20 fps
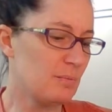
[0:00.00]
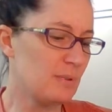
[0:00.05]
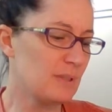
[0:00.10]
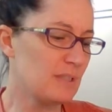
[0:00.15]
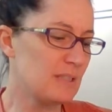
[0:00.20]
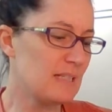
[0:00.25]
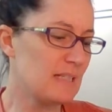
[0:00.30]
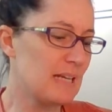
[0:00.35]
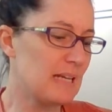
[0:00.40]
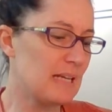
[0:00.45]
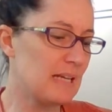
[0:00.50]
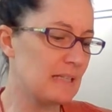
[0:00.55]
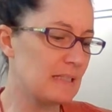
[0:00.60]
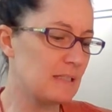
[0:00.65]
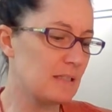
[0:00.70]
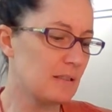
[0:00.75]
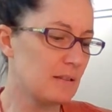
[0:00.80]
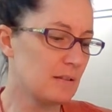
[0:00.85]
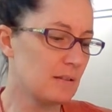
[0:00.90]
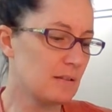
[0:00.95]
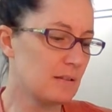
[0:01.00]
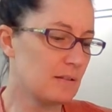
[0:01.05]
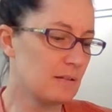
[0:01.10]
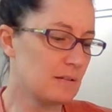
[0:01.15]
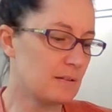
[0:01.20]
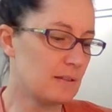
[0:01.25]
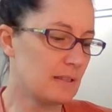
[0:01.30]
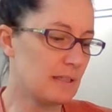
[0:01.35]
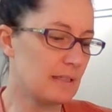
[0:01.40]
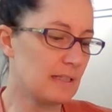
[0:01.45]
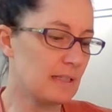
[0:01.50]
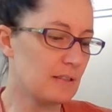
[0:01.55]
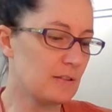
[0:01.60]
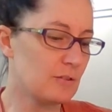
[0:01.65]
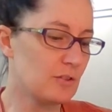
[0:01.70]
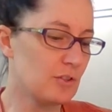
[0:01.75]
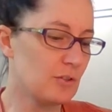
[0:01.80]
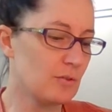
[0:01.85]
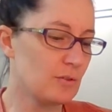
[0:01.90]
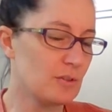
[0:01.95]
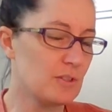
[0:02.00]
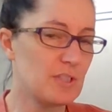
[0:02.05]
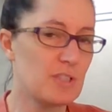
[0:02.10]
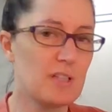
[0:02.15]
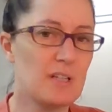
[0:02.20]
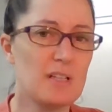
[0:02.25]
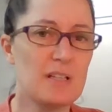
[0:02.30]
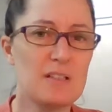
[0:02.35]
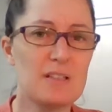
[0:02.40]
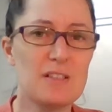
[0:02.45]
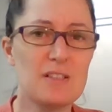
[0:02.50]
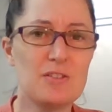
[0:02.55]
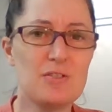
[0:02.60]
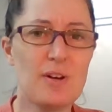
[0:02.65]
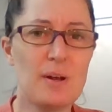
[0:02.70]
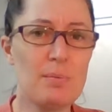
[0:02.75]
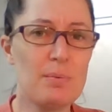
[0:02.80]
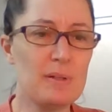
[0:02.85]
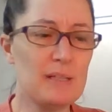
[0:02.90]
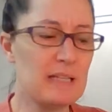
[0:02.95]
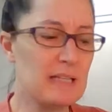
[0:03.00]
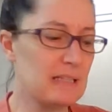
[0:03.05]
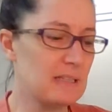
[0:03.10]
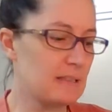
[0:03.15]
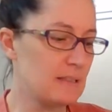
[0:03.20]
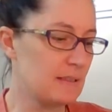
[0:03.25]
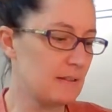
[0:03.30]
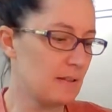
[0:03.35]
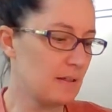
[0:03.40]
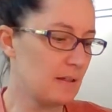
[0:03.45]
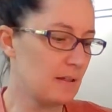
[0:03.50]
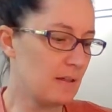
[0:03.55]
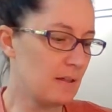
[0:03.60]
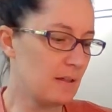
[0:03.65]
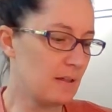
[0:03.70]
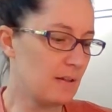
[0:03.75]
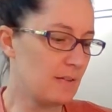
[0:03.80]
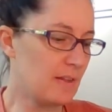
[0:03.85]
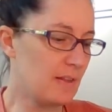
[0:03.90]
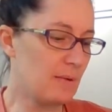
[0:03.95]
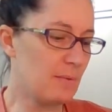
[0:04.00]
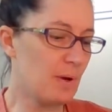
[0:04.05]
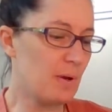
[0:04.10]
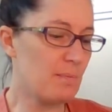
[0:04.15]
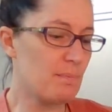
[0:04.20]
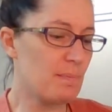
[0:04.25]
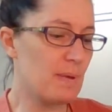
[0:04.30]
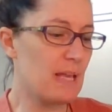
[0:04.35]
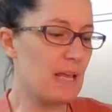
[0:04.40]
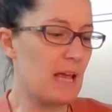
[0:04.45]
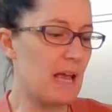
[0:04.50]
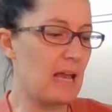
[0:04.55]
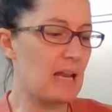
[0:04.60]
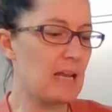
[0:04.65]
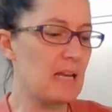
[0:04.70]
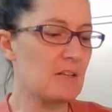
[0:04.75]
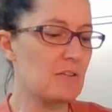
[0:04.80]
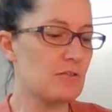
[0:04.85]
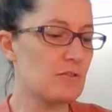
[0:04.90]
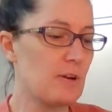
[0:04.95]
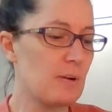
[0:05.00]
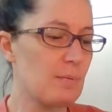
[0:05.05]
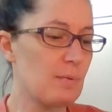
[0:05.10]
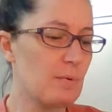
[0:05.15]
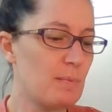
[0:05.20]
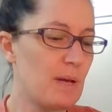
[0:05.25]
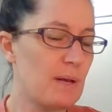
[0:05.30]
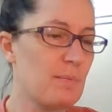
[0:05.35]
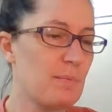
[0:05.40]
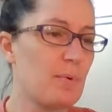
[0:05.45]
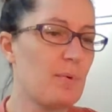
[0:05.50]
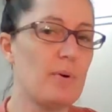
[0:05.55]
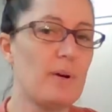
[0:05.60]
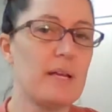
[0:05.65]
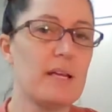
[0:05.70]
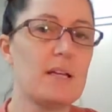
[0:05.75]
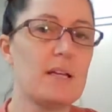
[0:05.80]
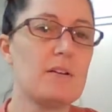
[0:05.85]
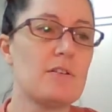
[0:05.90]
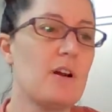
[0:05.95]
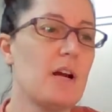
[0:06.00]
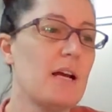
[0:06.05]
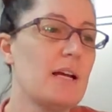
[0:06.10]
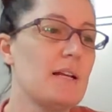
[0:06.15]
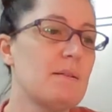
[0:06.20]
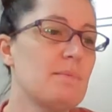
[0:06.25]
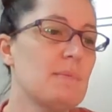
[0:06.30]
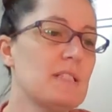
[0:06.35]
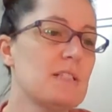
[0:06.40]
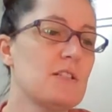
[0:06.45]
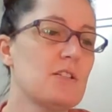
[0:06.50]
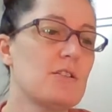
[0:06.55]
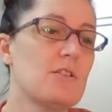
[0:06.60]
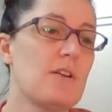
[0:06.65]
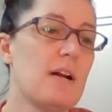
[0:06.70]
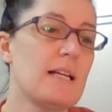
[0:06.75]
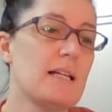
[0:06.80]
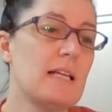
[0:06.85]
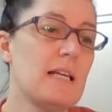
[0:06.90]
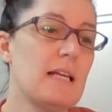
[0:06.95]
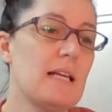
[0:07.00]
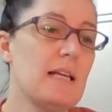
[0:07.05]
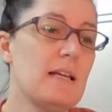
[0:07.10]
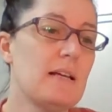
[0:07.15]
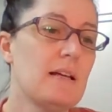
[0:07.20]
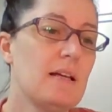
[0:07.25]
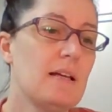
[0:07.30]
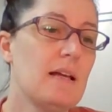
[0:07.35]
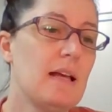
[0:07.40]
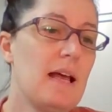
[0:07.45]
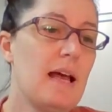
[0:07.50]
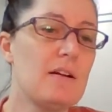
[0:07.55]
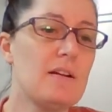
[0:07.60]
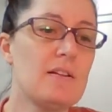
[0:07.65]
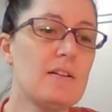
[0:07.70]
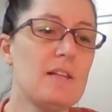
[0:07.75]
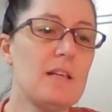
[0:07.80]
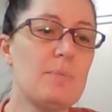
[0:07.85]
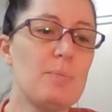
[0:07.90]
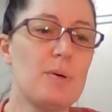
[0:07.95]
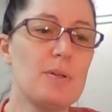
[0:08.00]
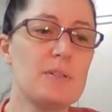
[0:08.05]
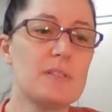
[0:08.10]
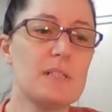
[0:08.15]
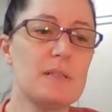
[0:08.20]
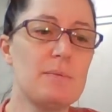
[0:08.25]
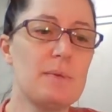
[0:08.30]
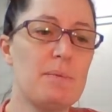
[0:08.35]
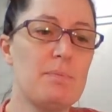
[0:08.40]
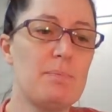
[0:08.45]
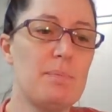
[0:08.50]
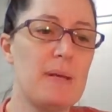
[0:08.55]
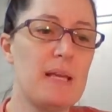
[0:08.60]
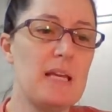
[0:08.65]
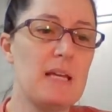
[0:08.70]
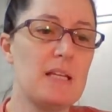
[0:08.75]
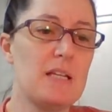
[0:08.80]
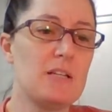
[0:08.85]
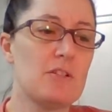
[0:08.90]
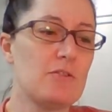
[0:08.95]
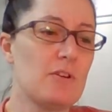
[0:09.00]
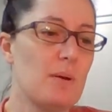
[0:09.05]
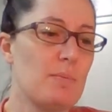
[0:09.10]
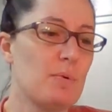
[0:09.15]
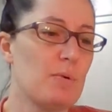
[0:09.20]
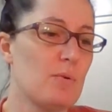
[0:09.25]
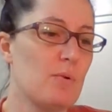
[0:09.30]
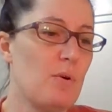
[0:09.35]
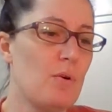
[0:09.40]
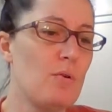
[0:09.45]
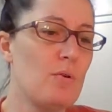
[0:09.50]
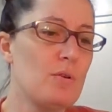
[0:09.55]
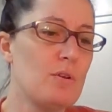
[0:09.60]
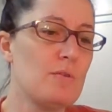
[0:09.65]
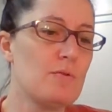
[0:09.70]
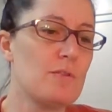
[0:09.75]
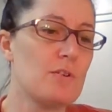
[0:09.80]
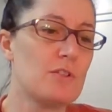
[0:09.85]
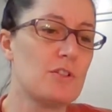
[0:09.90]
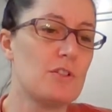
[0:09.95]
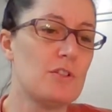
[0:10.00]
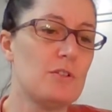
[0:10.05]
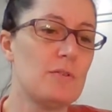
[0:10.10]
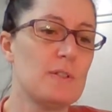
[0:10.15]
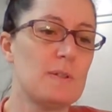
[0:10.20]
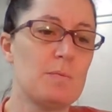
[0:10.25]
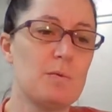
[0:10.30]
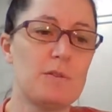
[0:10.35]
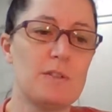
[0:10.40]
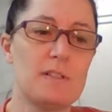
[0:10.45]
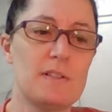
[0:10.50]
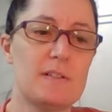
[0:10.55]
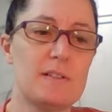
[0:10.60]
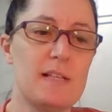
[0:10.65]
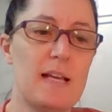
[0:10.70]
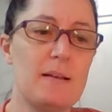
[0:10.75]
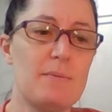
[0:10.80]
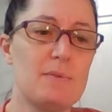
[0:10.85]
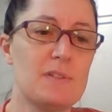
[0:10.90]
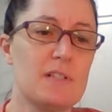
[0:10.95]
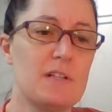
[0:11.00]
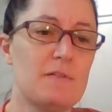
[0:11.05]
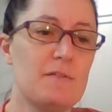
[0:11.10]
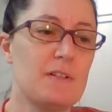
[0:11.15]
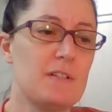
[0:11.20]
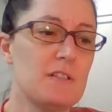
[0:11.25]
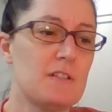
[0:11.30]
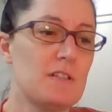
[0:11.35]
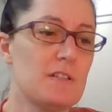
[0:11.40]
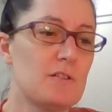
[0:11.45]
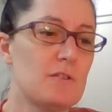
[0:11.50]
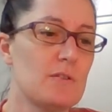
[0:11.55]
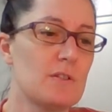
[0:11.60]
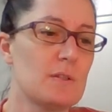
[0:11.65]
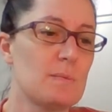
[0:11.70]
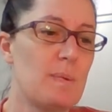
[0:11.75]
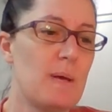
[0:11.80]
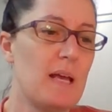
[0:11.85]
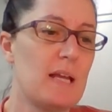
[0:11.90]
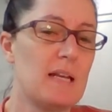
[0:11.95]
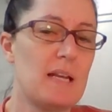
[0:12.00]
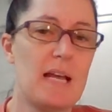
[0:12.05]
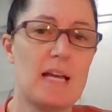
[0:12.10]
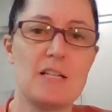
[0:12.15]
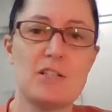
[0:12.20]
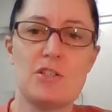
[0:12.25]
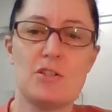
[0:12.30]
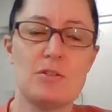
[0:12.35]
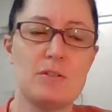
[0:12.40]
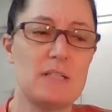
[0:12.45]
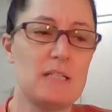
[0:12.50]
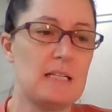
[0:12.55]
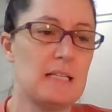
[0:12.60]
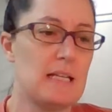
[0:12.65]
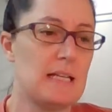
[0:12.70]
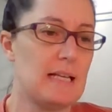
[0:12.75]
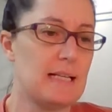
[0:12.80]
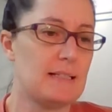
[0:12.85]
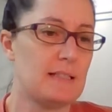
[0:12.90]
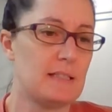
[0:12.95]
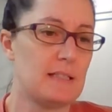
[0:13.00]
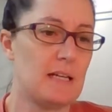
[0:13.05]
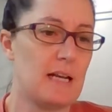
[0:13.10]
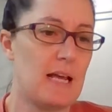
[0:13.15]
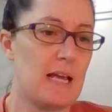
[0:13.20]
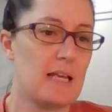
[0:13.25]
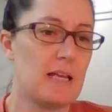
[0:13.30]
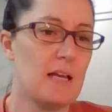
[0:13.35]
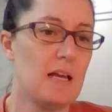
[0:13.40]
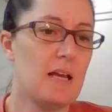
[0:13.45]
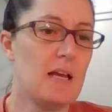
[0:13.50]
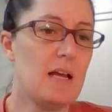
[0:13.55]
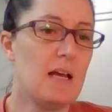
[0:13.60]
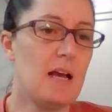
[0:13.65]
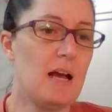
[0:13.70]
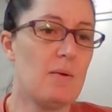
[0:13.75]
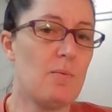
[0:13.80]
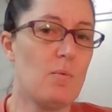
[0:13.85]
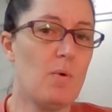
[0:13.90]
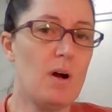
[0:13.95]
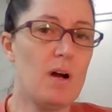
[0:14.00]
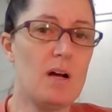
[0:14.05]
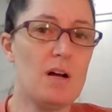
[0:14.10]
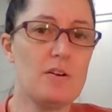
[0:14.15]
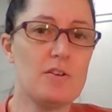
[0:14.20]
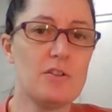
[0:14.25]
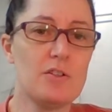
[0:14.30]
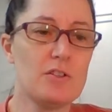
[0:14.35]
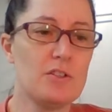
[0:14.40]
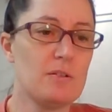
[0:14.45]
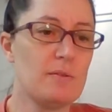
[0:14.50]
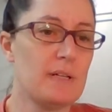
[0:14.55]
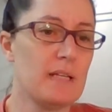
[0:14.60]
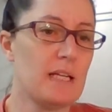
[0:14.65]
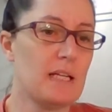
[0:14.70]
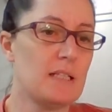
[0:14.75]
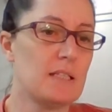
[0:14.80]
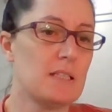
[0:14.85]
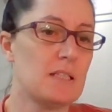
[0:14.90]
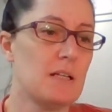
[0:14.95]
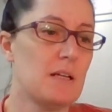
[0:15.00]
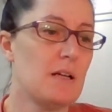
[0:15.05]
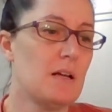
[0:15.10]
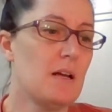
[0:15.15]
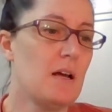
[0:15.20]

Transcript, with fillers: But, Dad, said little George, the trouble is. There won't be any trouble, my boy, cried Mr. Kranky. How can there possibly be any trouble? All you've got to do is put the same stuff into the saucepan as you did yesterday. And while you're doing it,